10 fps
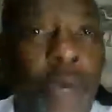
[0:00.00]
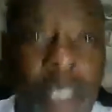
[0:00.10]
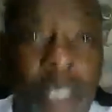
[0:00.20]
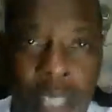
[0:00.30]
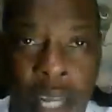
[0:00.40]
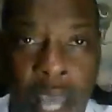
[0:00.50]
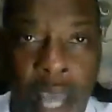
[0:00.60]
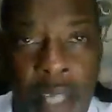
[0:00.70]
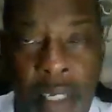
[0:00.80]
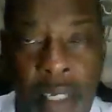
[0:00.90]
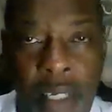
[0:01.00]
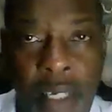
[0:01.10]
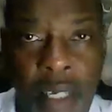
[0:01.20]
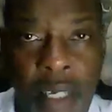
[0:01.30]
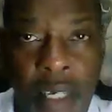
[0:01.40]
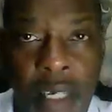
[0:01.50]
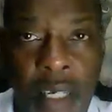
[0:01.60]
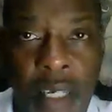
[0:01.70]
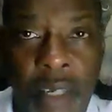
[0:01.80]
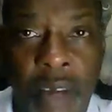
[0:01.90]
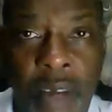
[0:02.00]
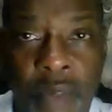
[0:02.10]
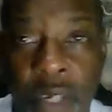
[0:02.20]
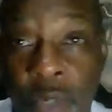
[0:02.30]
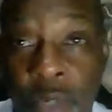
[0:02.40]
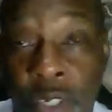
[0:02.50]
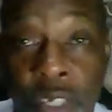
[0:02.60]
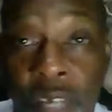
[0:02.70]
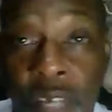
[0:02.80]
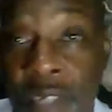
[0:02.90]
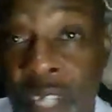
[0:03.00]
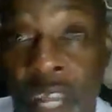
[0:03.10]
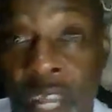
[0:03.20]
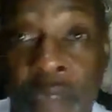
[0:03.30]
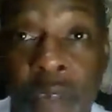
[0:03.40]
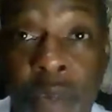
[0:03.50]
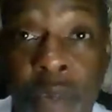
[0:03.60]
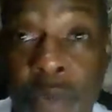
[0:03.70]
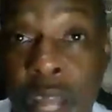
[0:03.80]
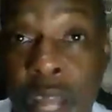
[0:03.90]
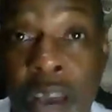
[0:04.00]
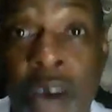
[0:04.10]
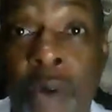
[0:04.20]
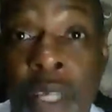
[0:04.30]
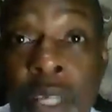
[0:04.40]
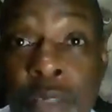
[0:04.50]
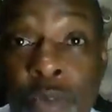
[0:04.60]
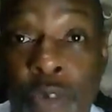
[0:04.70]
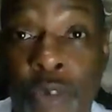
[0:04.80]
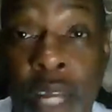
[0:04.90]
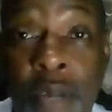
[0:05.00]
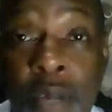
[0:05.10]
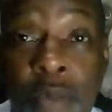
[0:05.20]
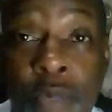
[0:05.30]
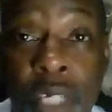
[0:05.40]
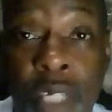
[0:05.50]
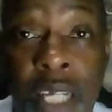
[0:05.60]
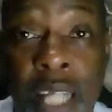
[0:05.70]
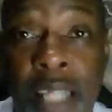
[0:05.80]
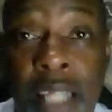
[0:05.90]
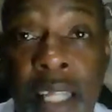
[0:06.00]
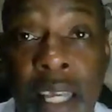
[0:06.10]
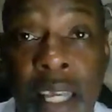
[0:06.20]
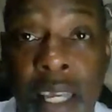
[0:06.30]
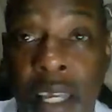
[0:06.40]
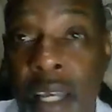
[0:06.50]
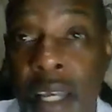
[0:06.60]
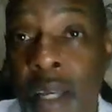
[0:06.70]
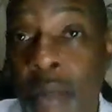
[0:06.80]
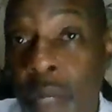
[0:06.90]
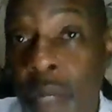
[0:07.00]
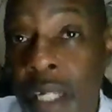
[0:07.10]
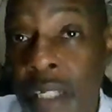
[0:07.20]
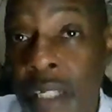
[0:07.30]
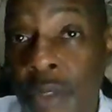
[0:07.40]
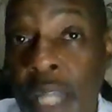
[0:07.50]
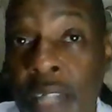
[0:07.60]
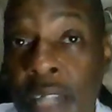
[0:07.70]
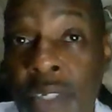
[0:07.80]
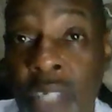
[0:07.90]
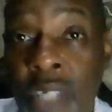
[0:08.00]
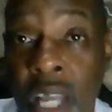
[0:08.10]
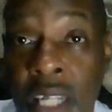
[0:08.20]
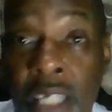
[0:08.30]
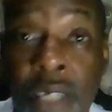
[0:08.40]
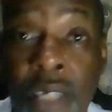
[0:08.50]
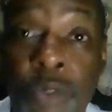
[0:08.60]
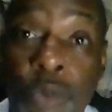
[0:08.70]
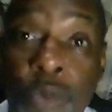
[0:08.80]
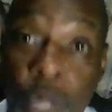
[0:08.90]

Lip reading: say that. I've done the research. I've seen it. They always try to predict that thing. But in 2008, the shit was real,